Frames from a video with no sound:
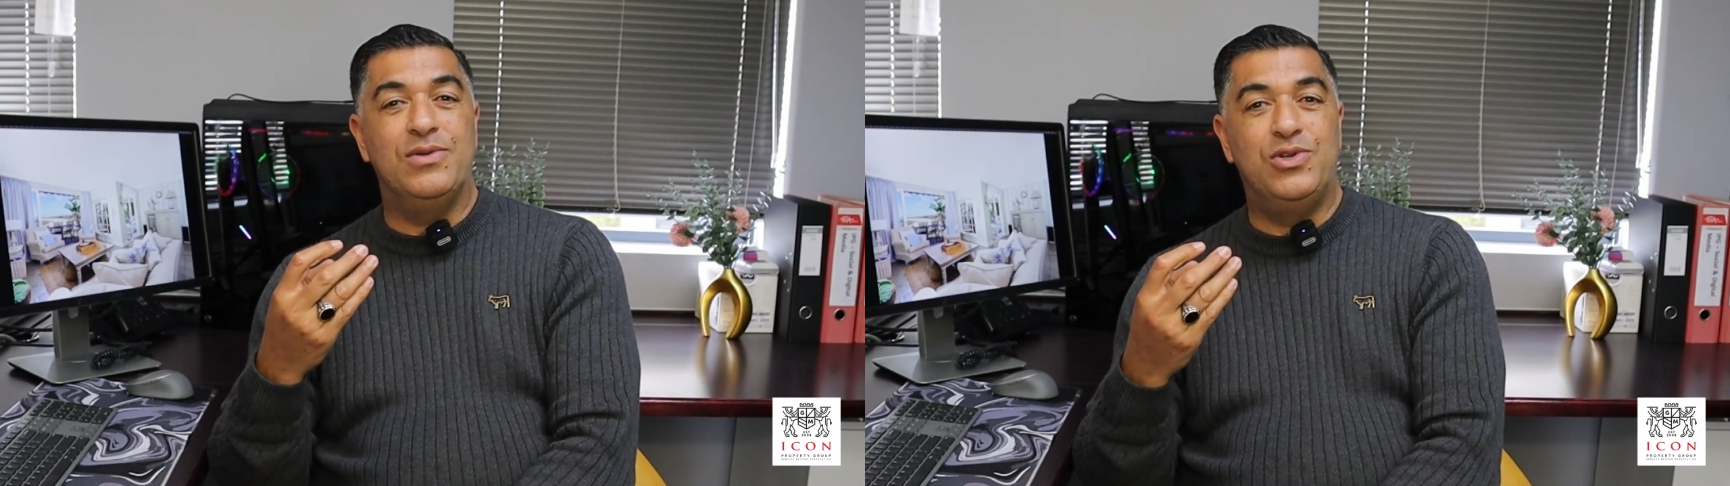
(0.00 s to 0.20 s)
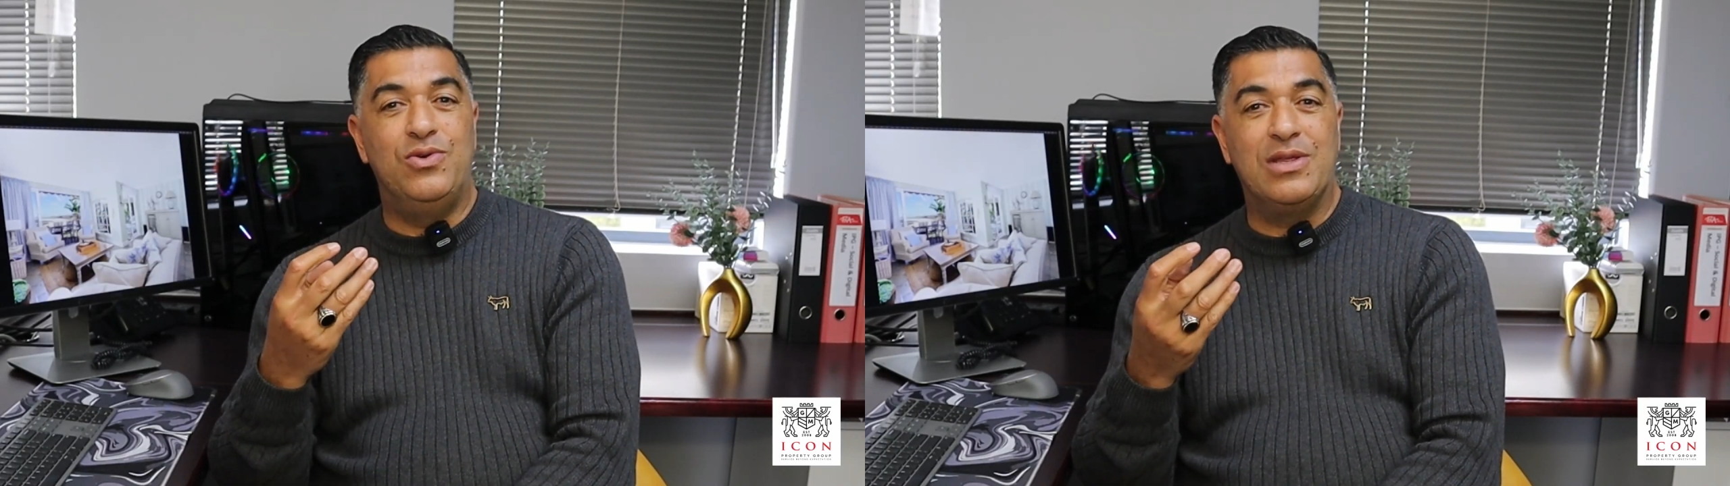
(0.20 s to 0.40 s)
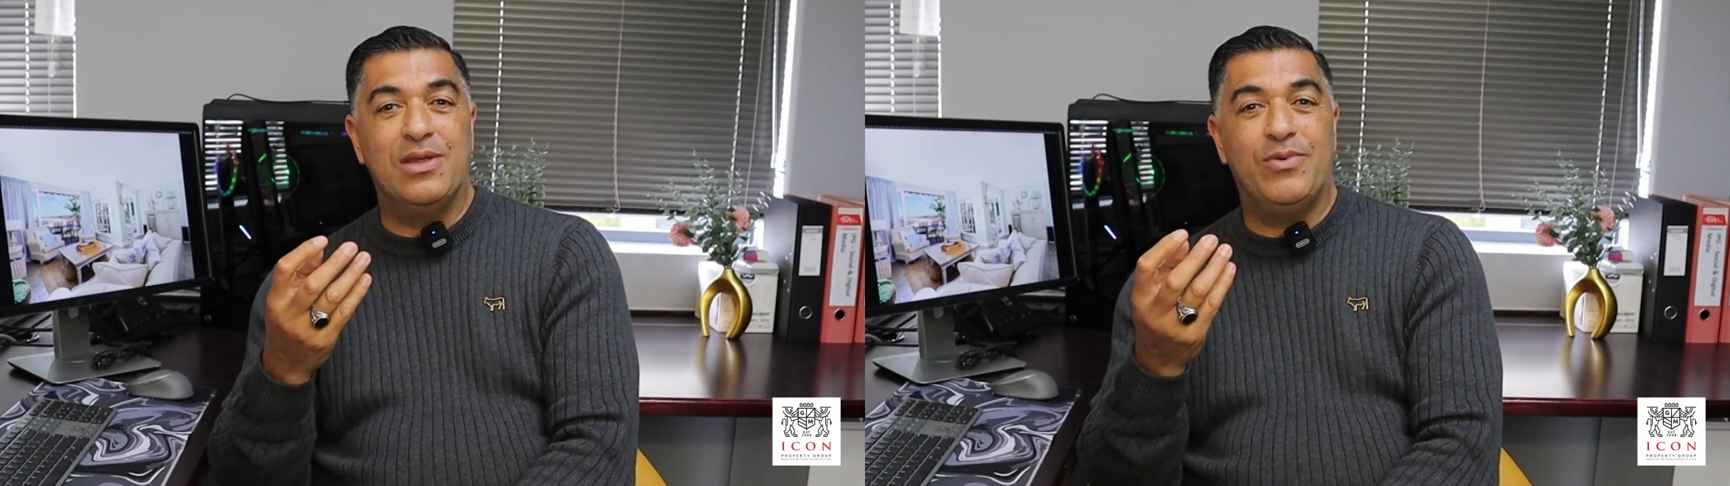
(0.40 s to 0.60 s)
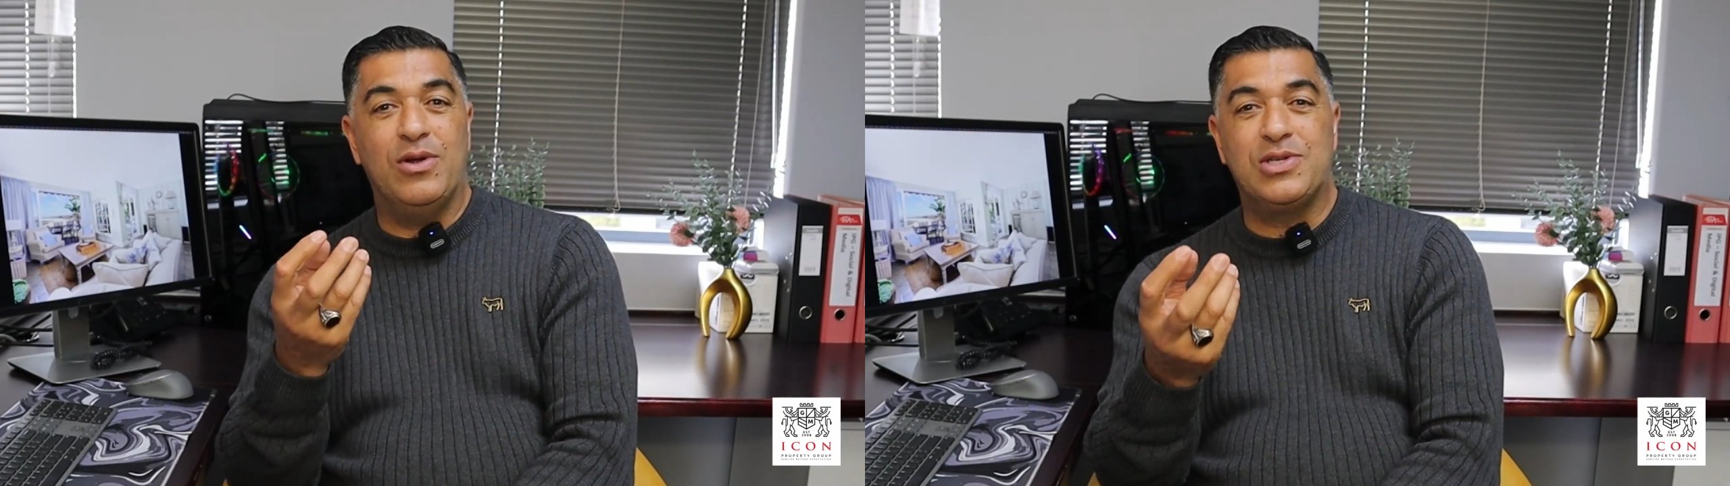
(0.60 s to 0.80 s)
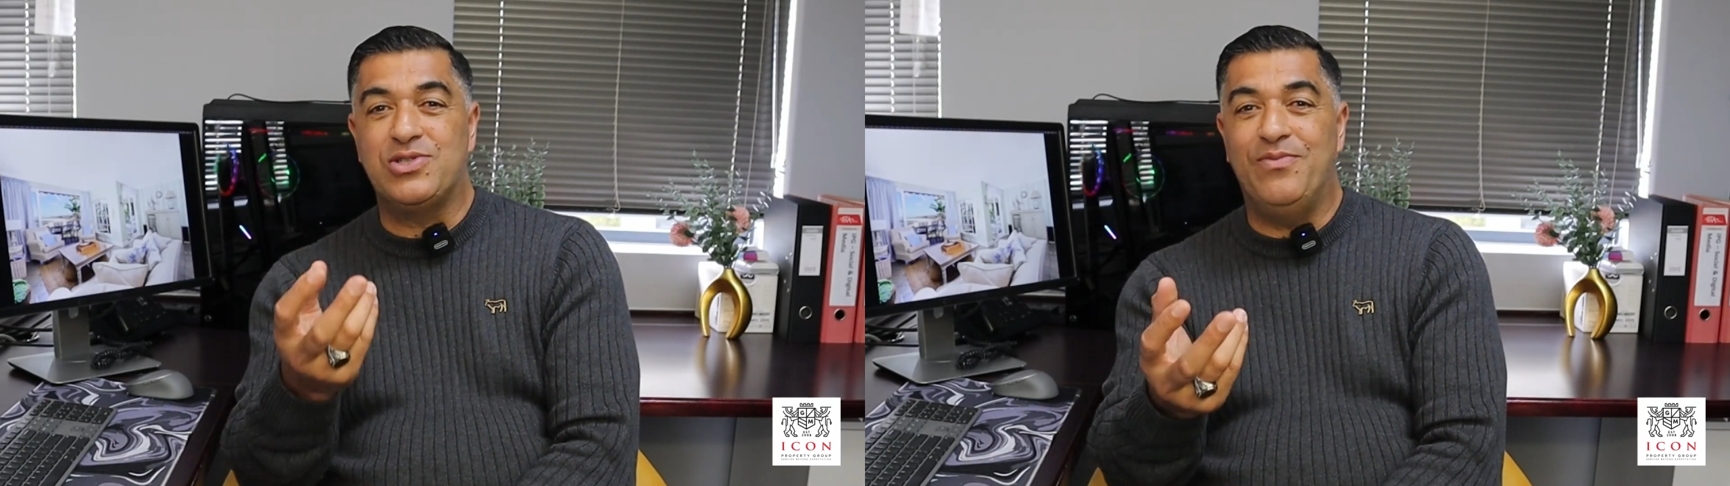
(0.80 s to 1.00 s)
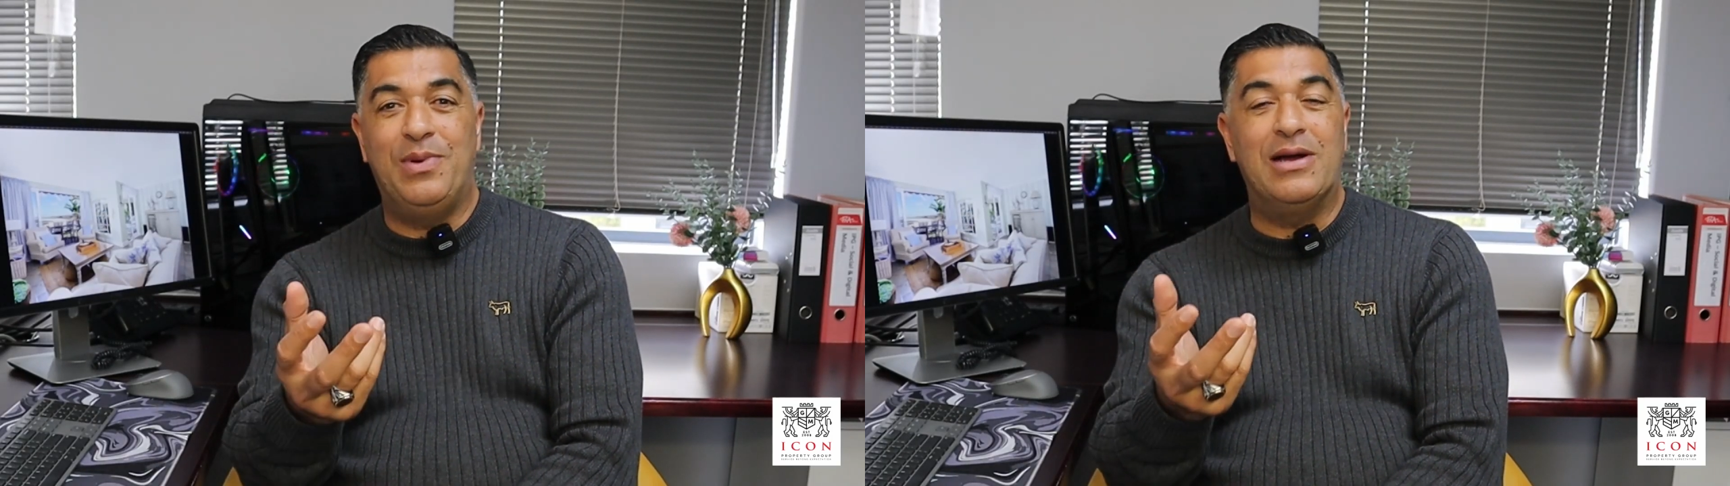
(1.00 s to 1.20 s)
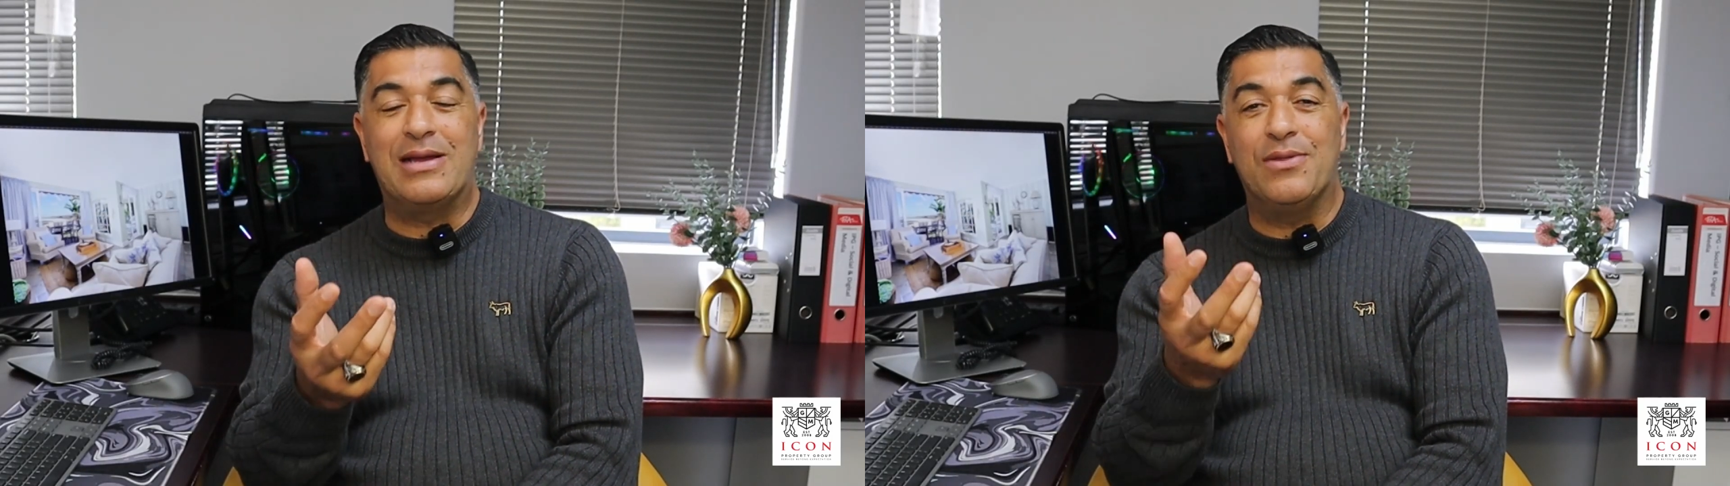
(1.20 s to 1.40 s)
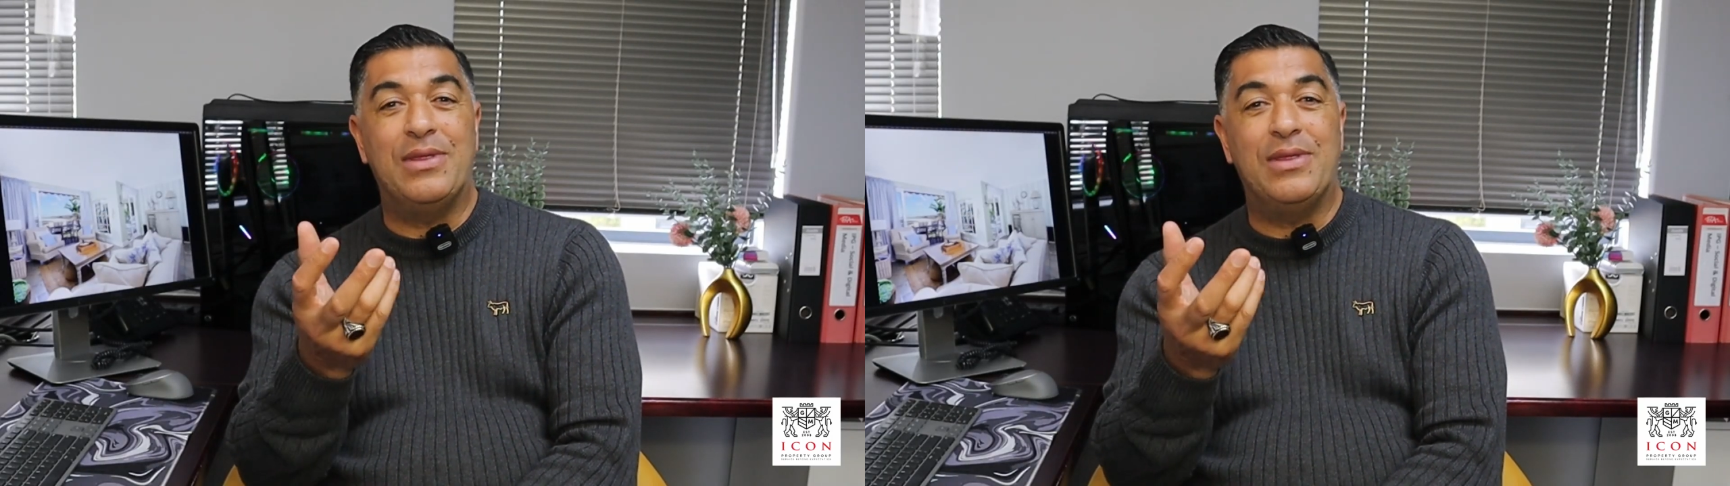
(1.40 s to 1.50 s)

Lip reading: during the process of buying